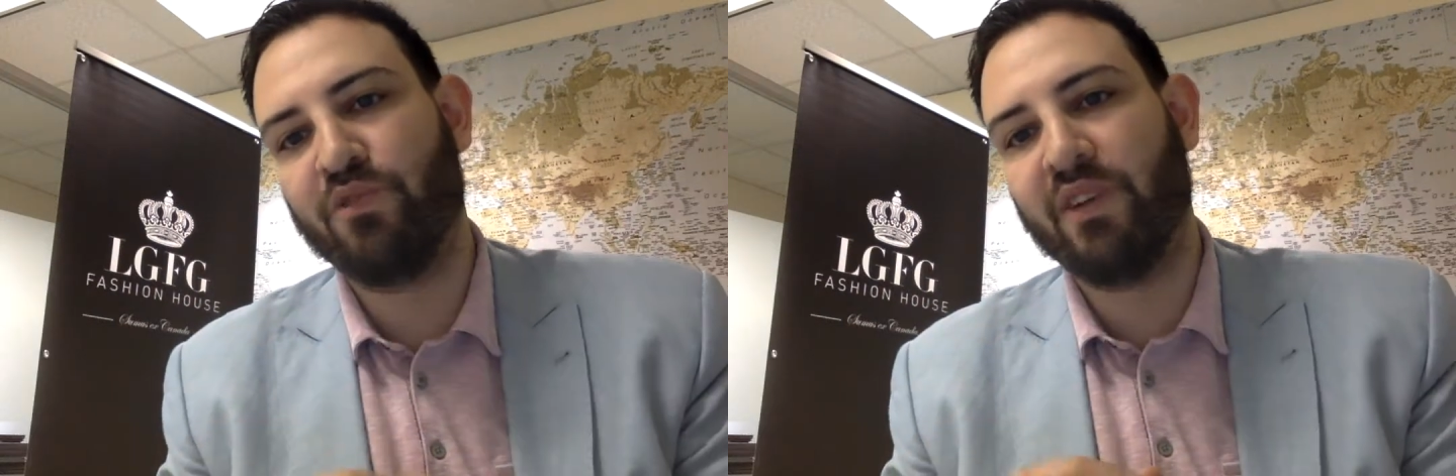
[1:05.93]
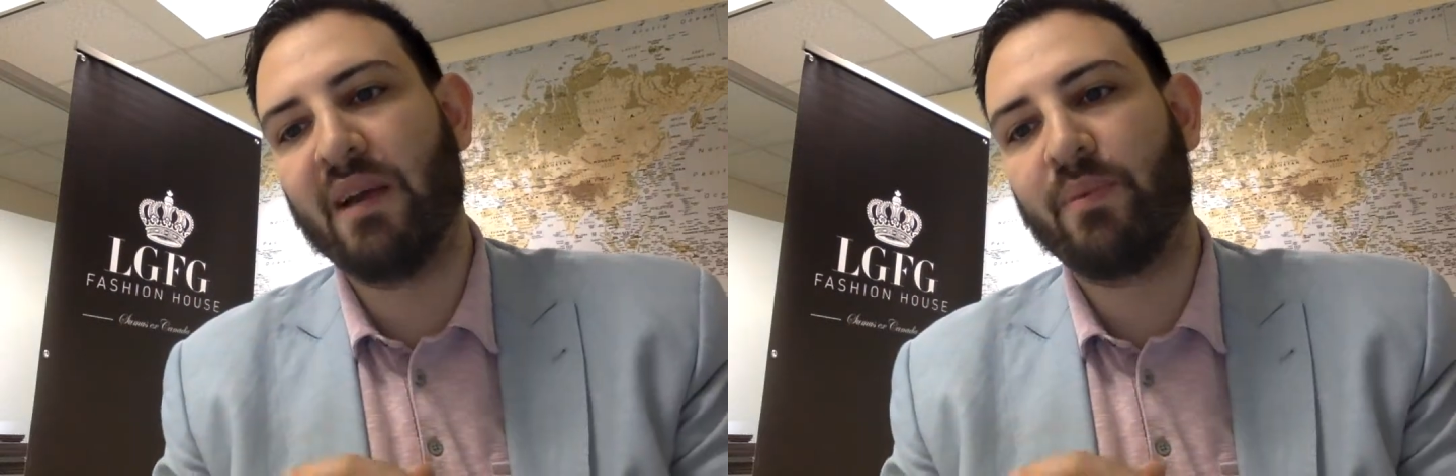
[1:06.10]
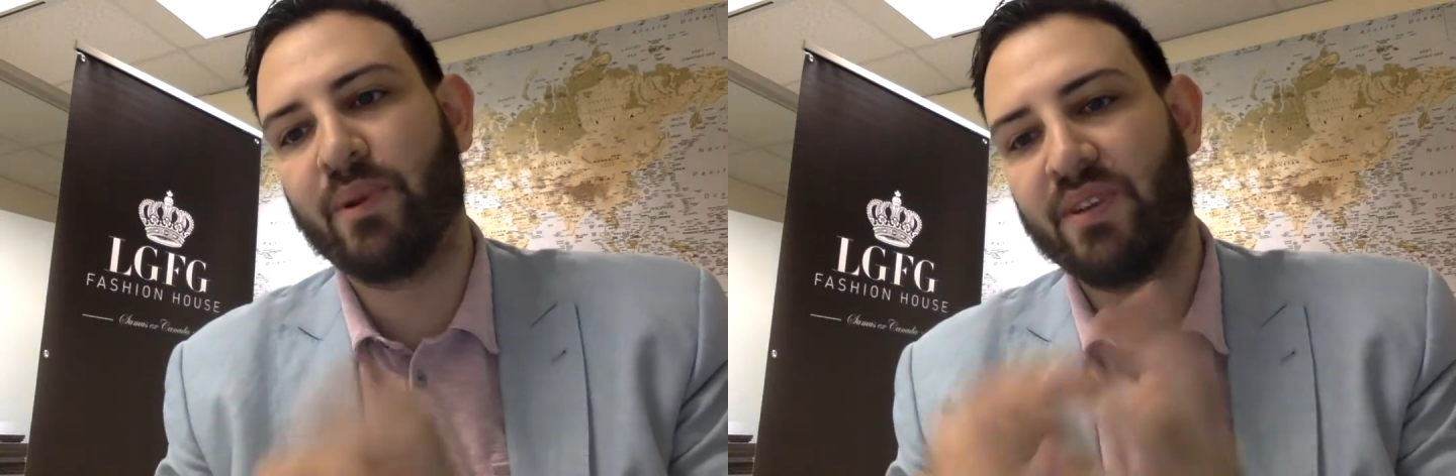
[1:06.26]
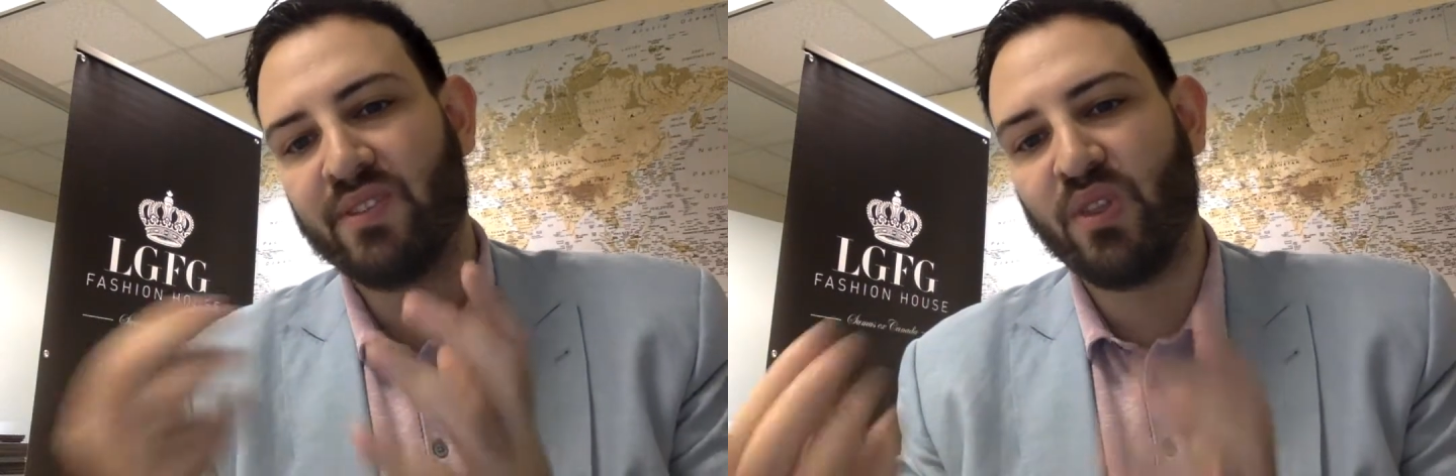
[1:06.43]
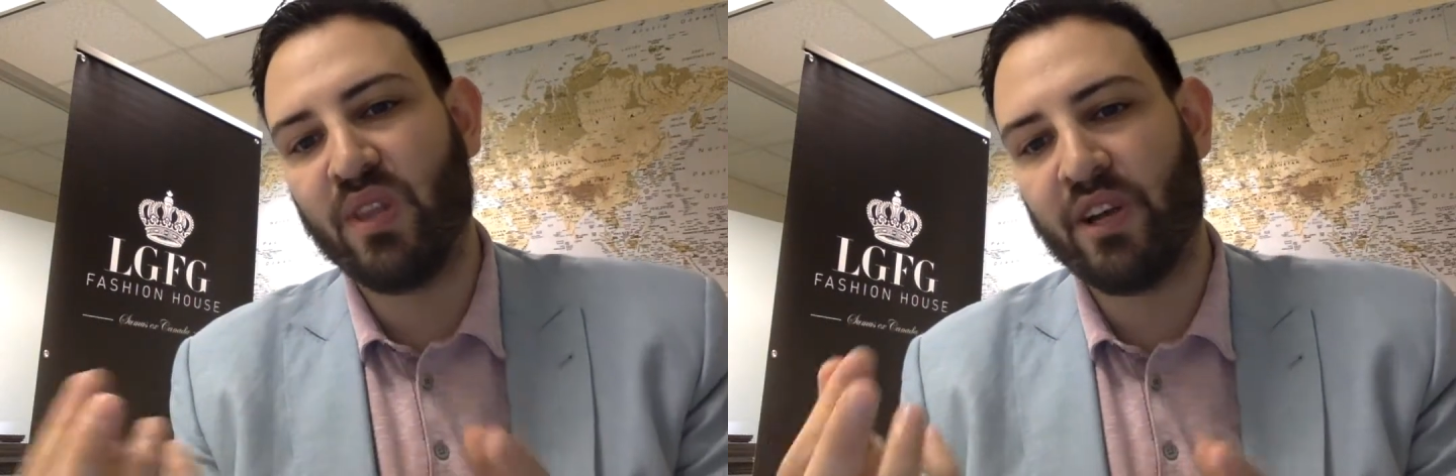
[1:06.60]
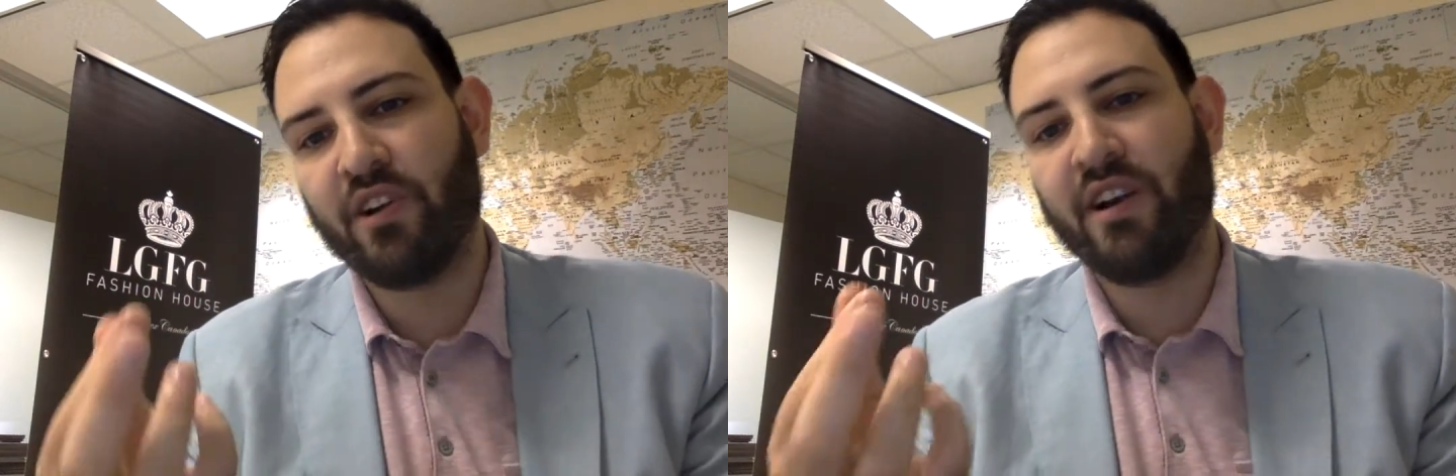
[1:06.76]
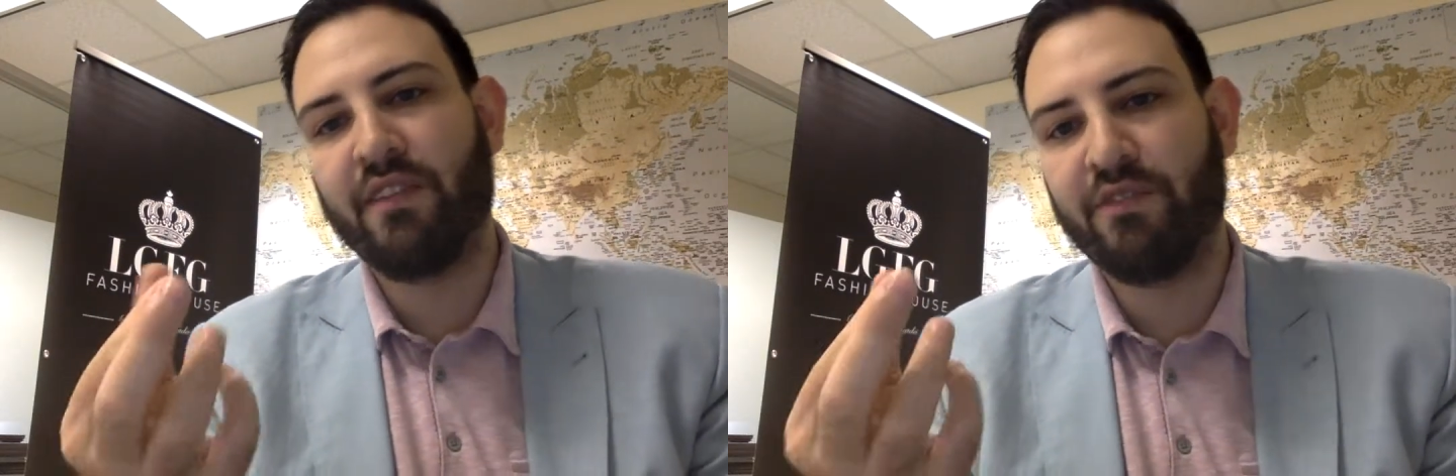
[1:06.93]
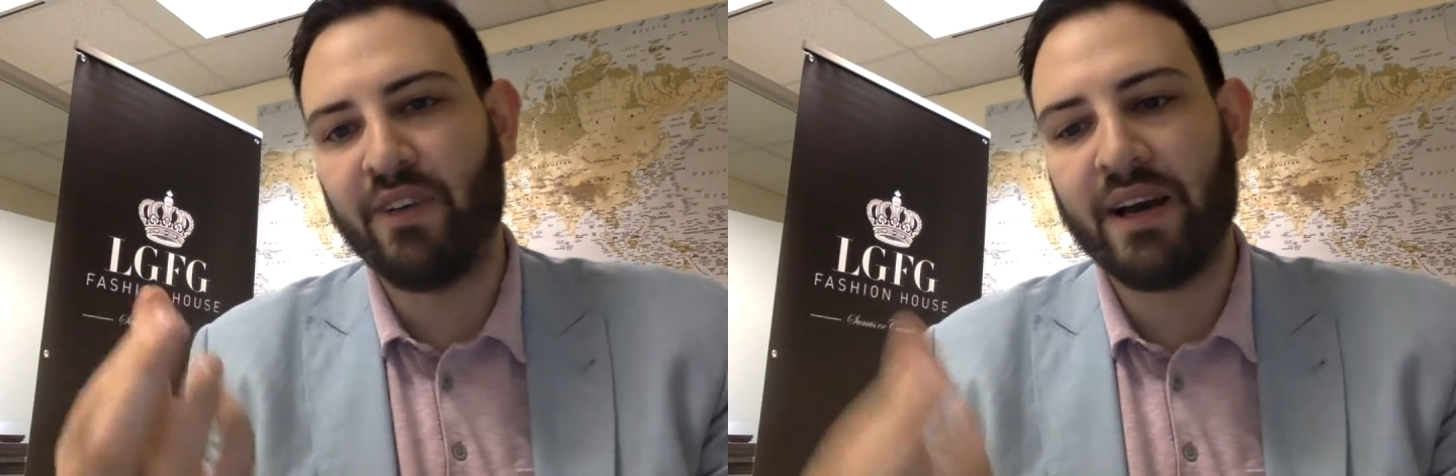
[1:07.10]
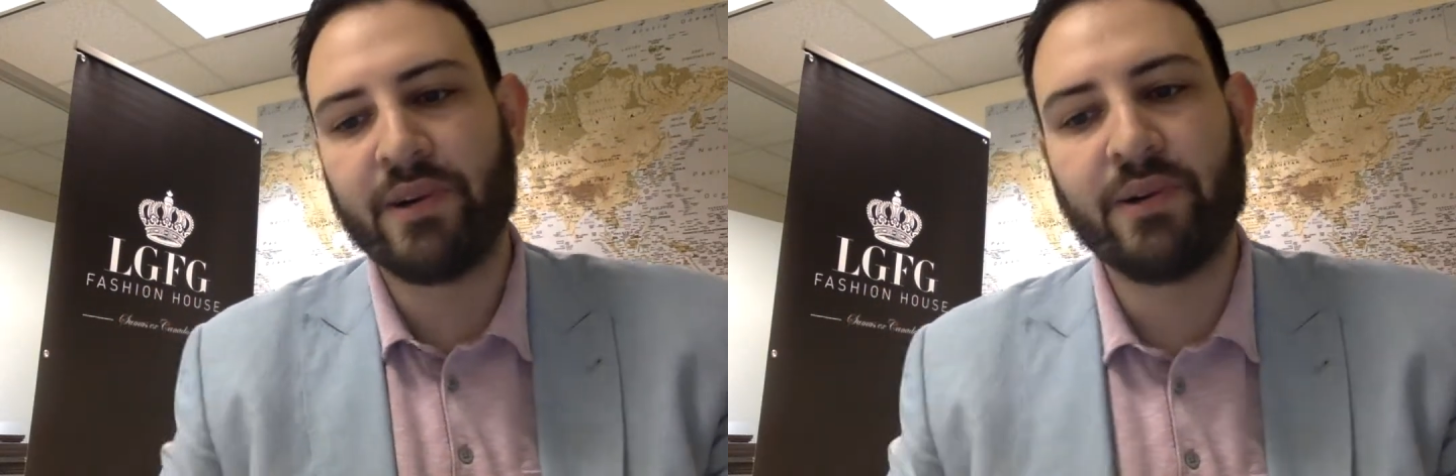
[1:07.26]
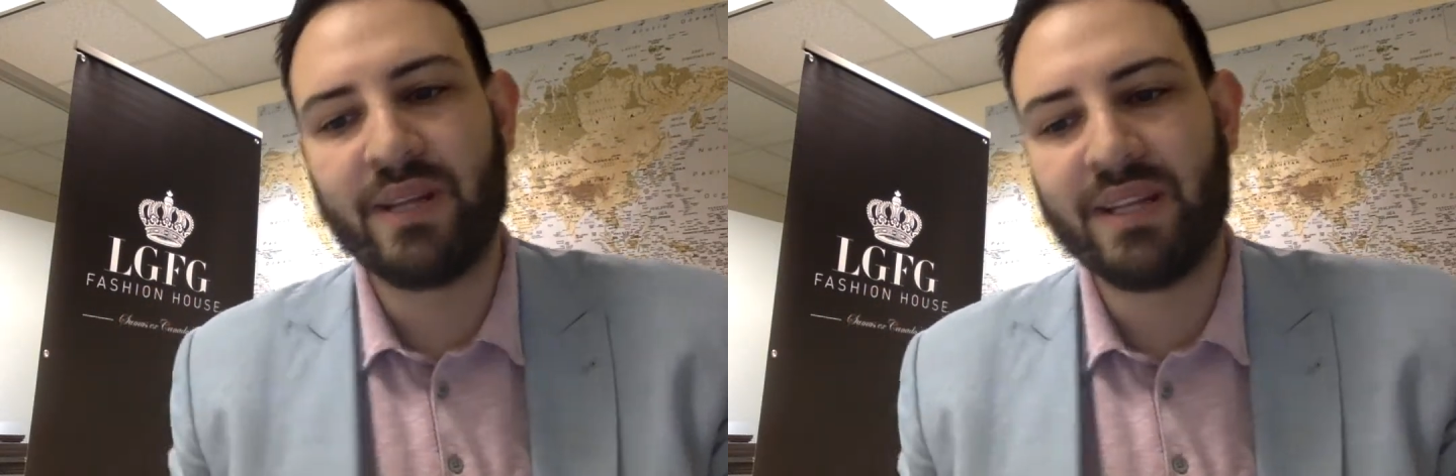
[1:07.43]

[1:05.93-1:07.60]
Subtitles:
fiber is thinner and finer.